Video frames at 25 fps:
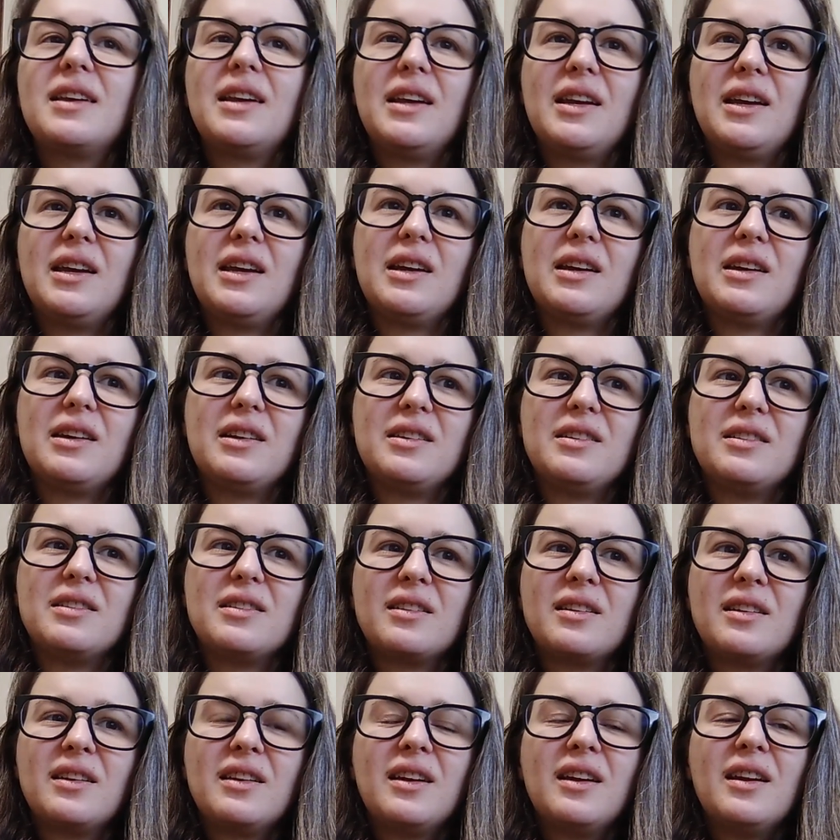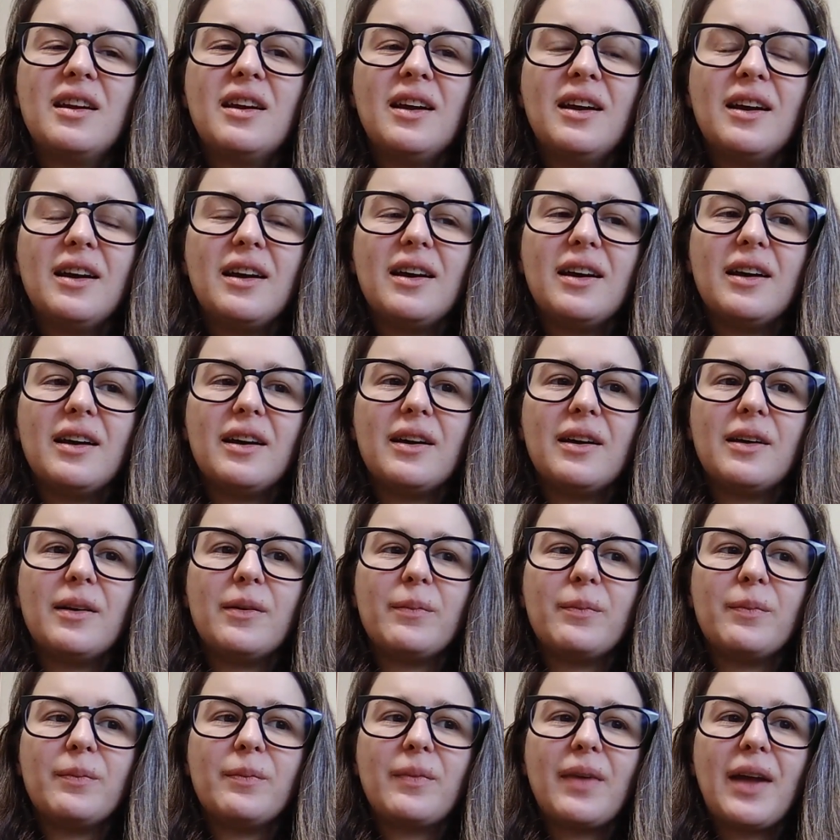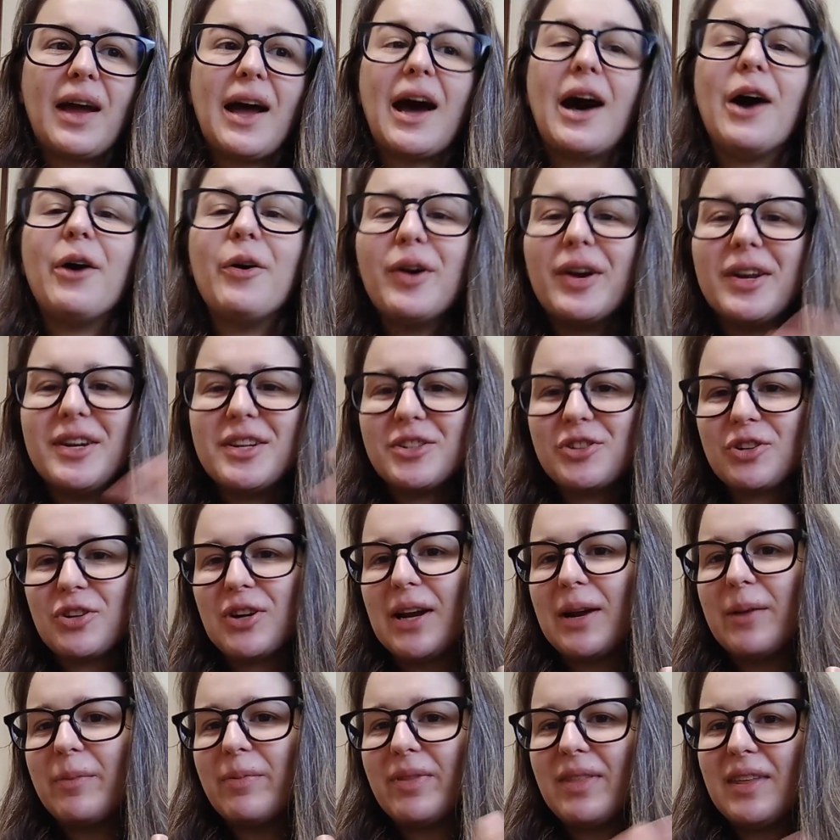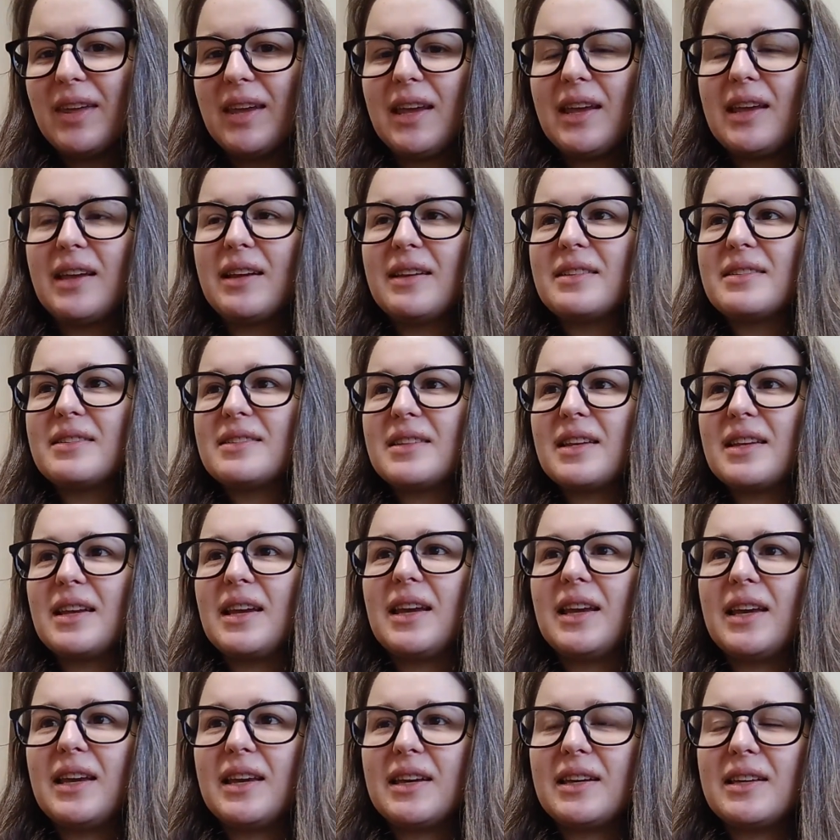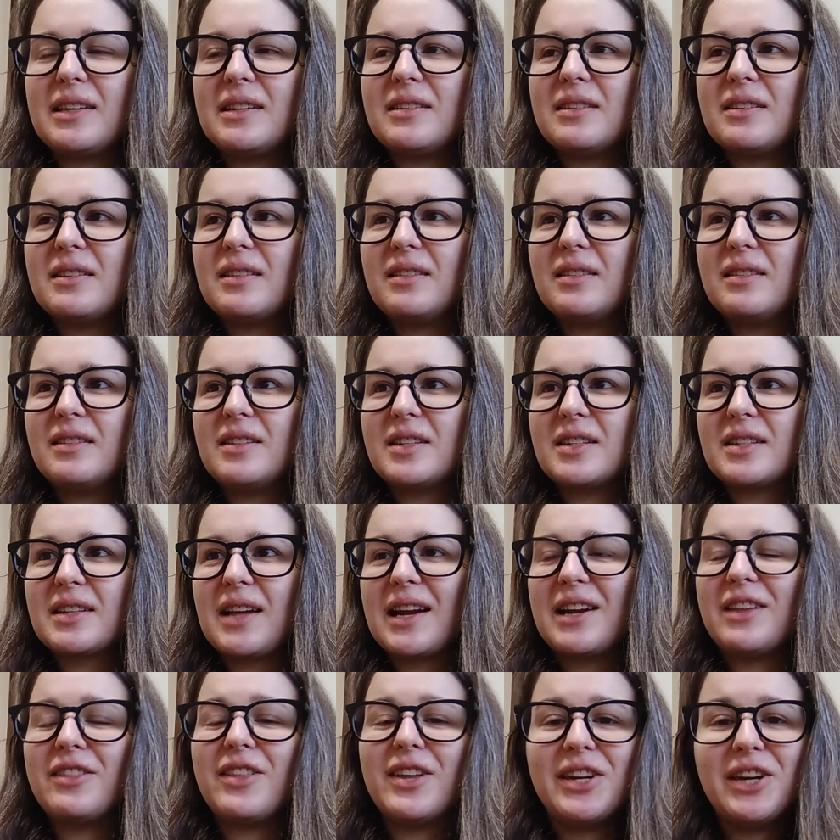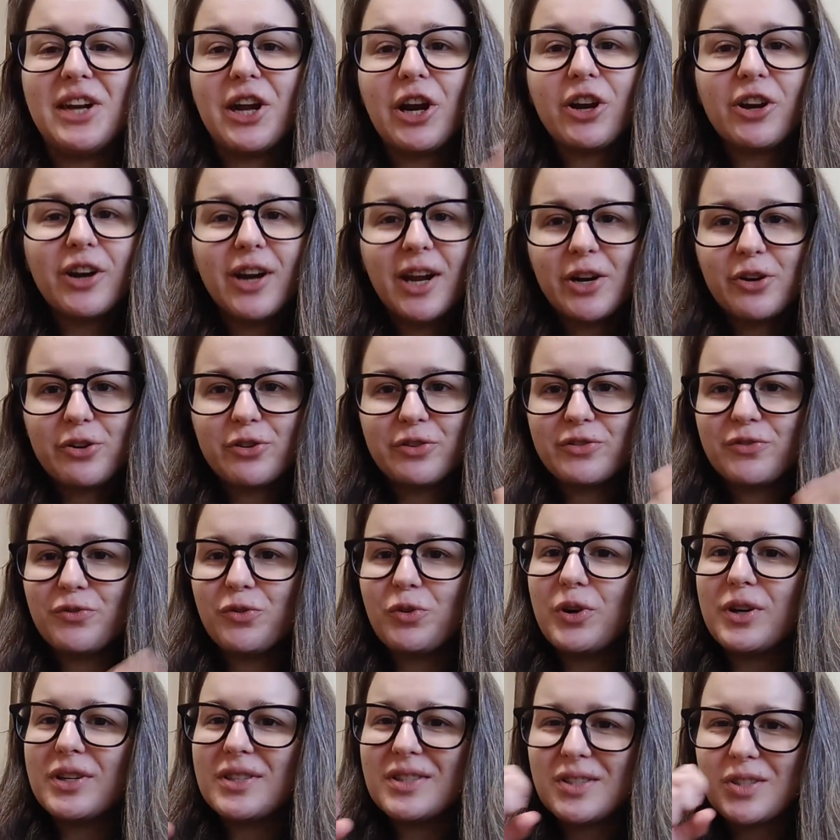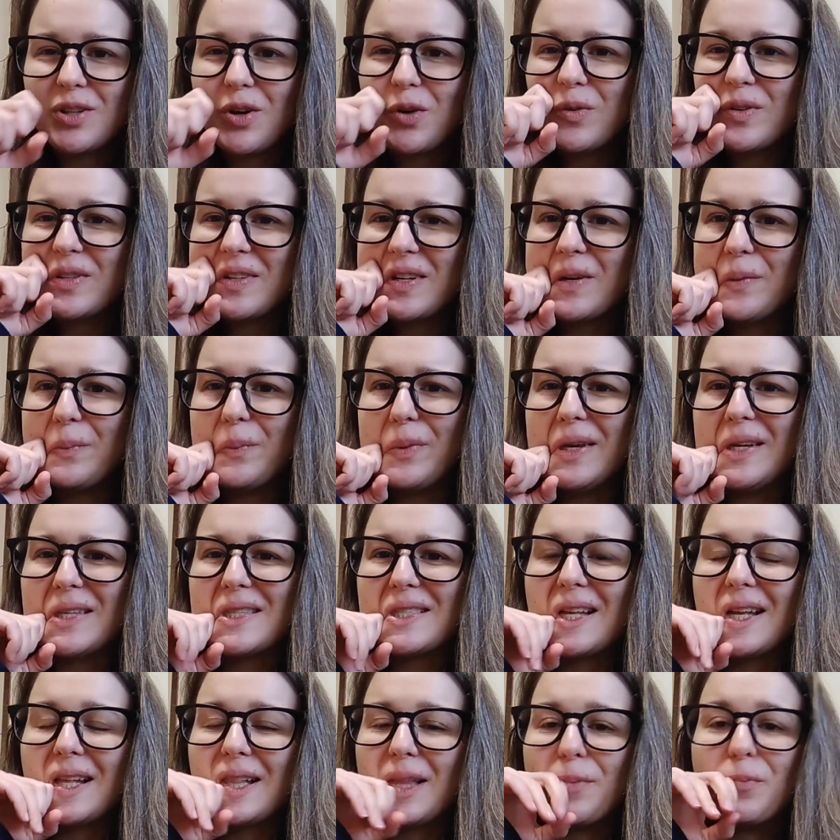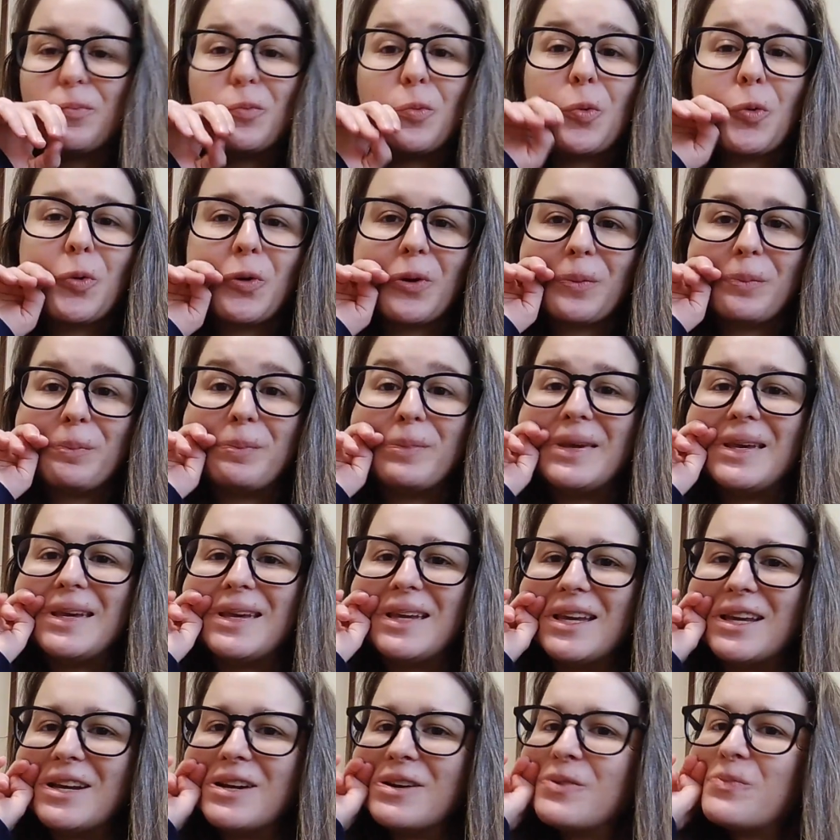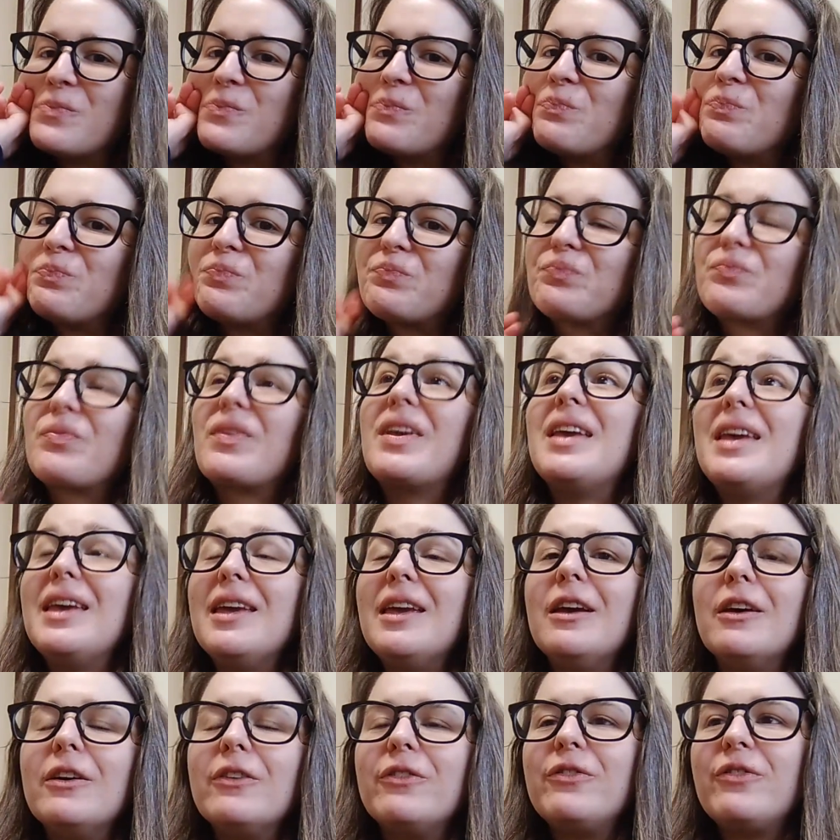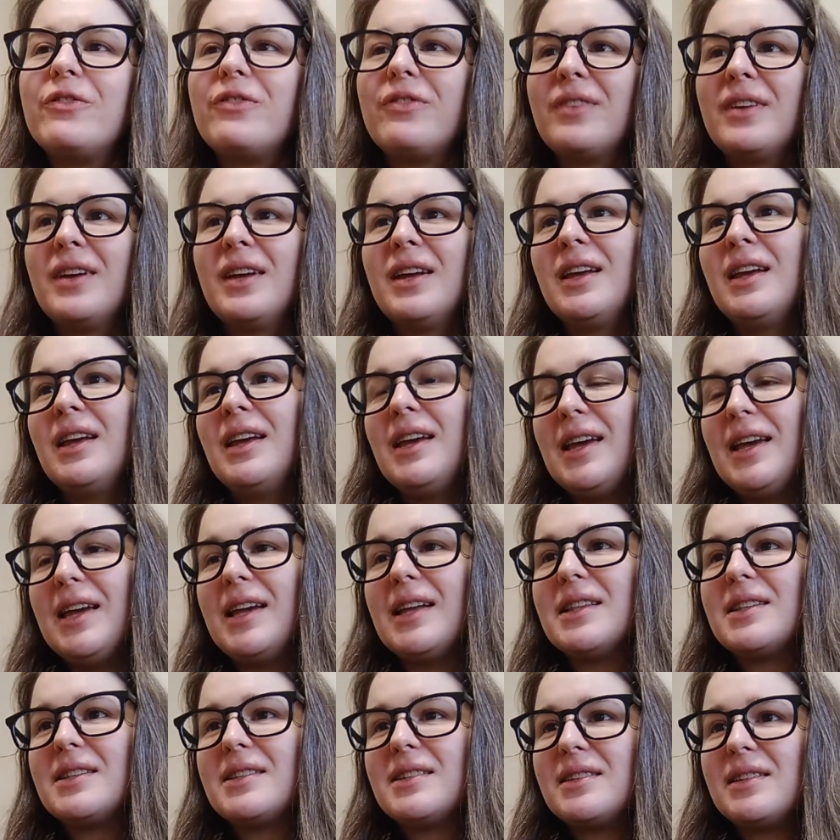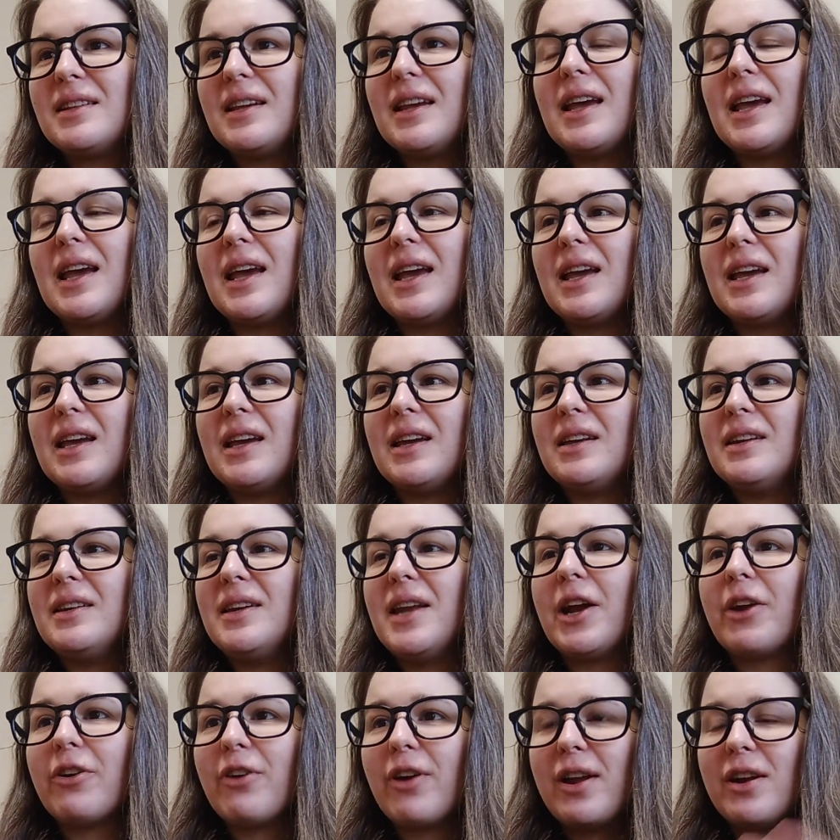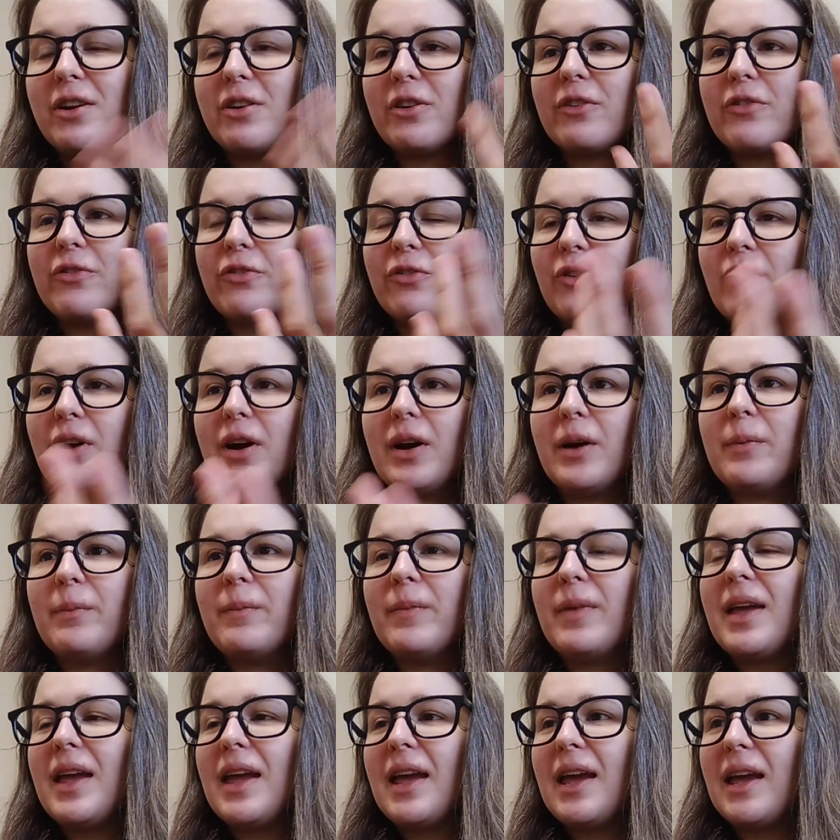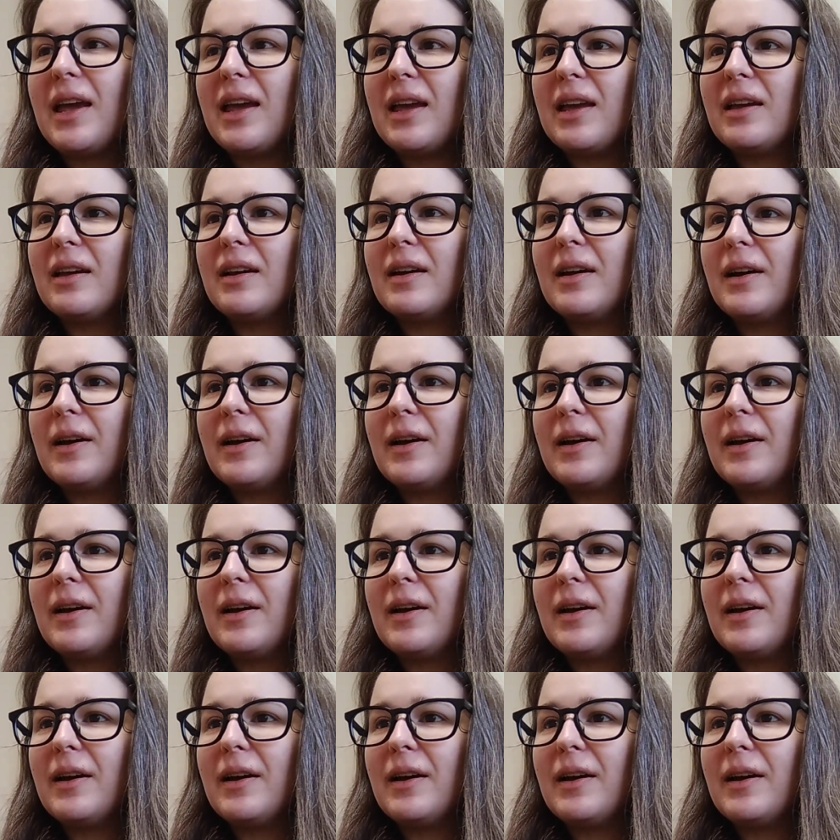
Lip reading: and how I describe things, and just kind of the narrator's voice is always going to be slightly more me if it's a narrator from a